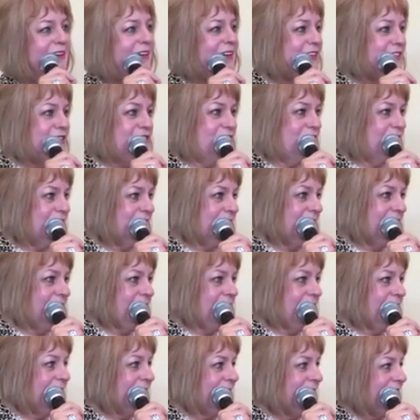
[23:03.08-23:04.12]

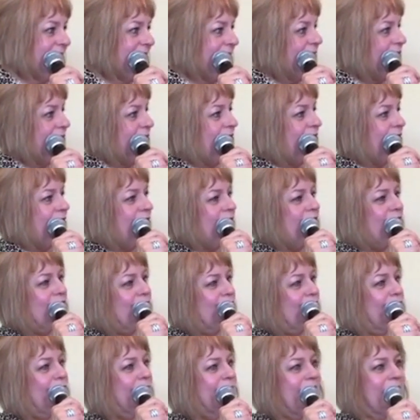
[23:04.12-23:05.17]
insignificant, or
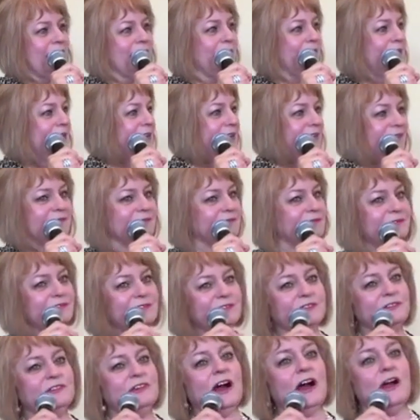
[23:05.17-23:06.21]
you maybe
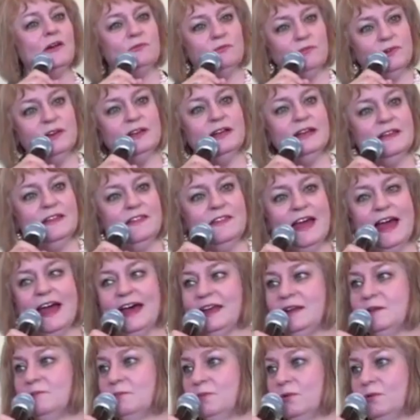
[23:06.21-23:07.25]
not really
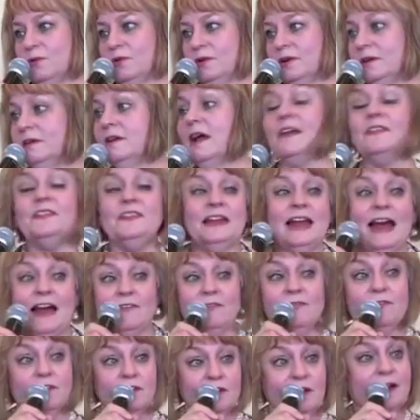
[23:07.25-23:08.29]
that important, not that I
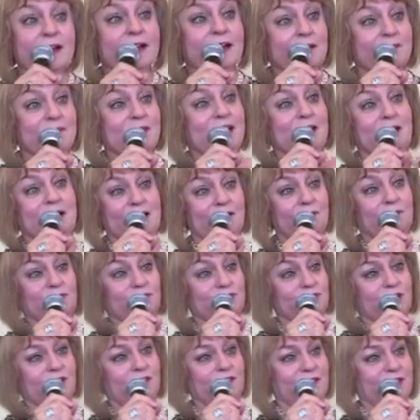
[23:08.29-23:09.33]
feel like I'm that, I don't
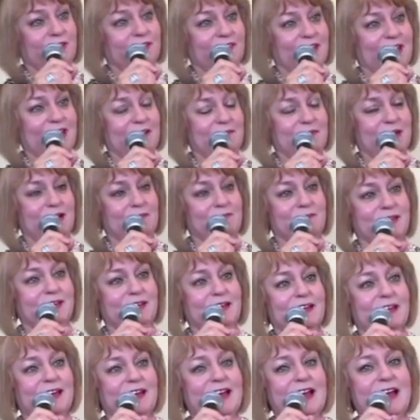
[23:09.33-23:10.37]
want y'all to think that about me,
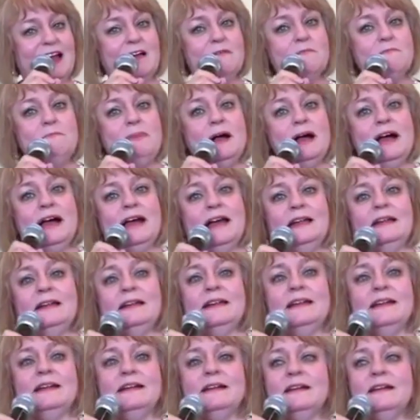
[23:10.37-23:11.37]
but